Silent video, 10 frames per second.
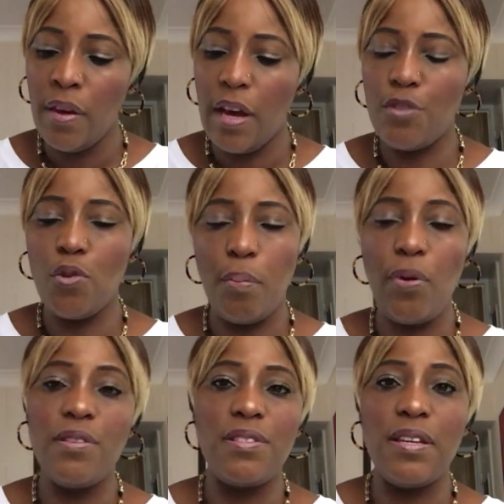And so
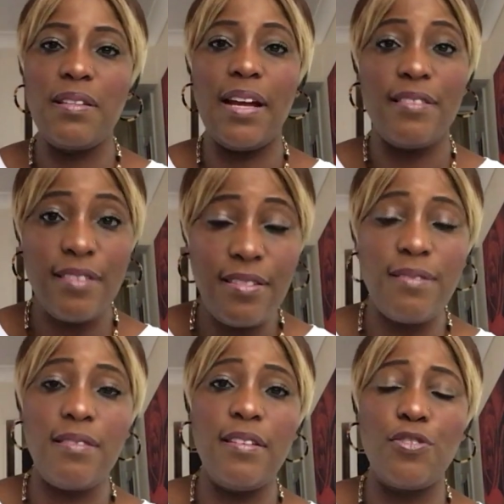Paul is saying that this
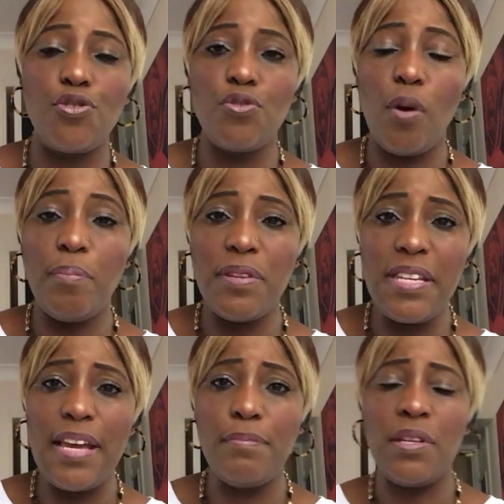thing should not be
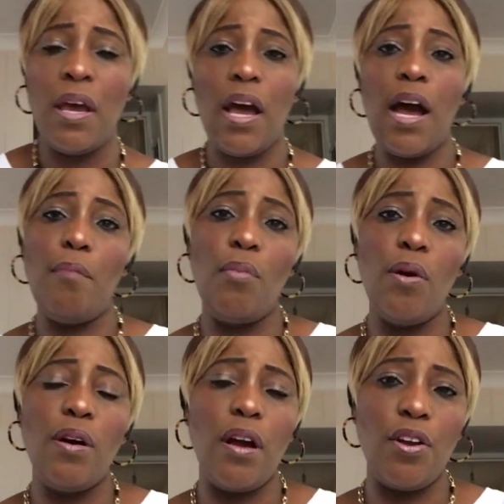named
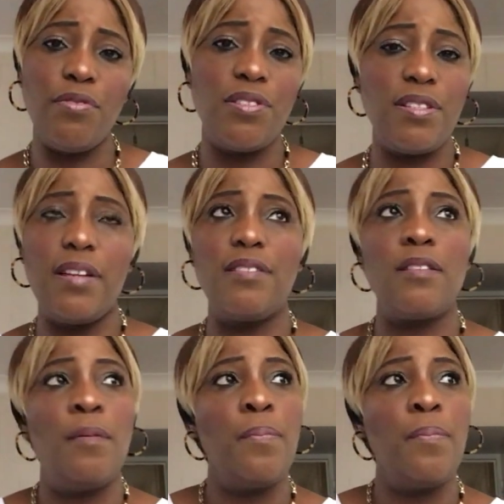among Christians.